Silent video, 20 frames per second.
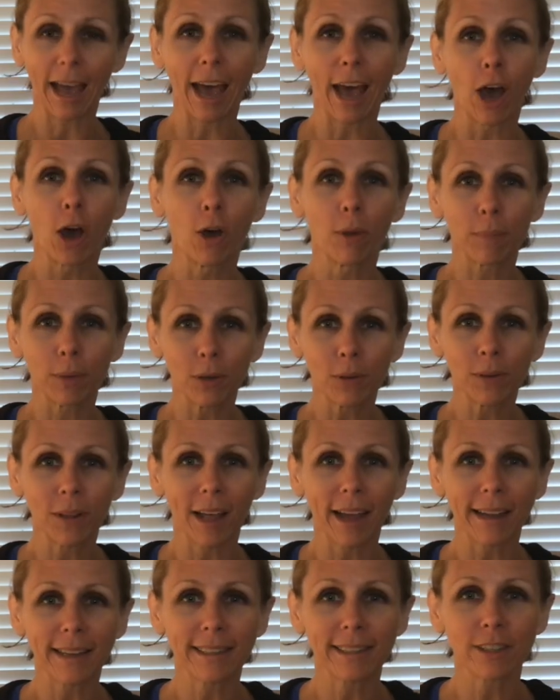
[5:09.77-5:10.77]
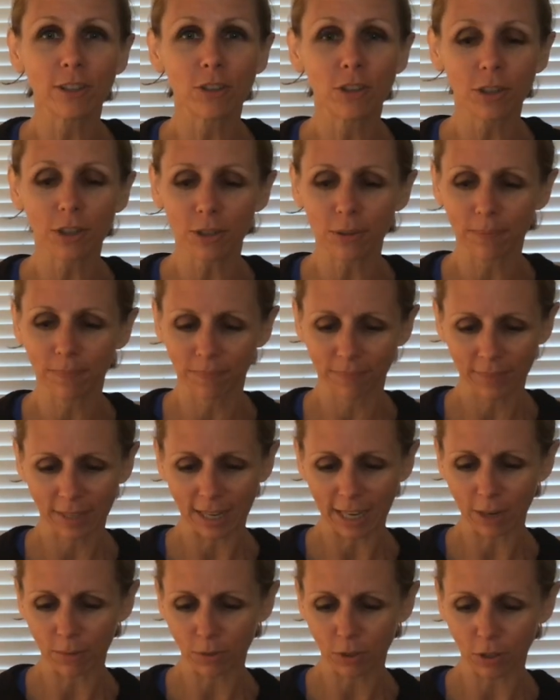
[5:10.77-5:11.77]
I hope you liked it too.
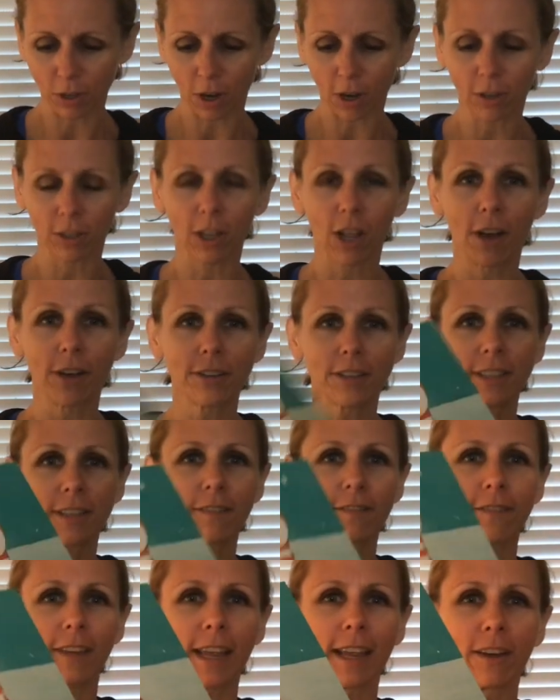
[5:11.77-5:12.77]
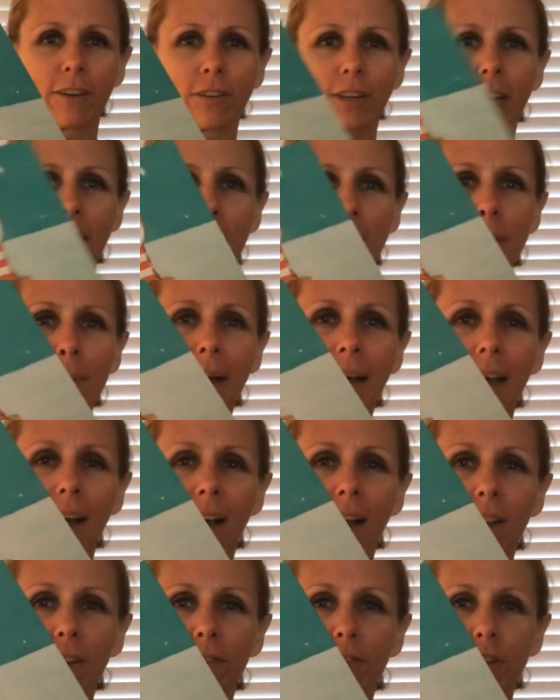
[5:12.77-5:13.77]
It was called Lost and Found by
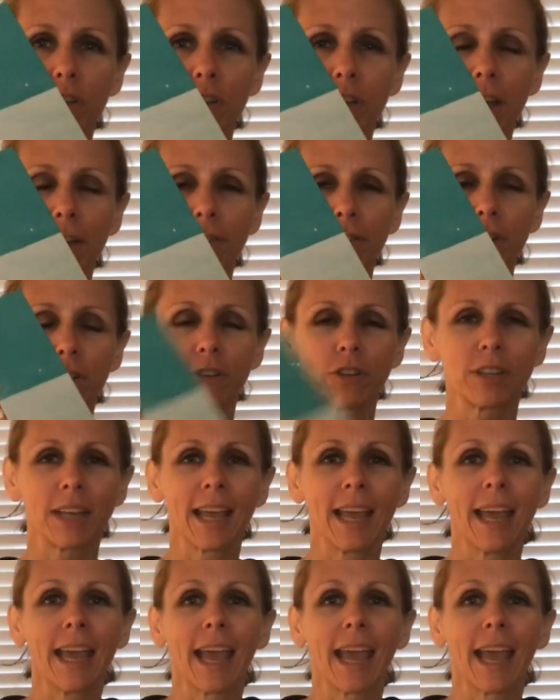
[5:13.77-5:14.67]
Oliver Jeffers.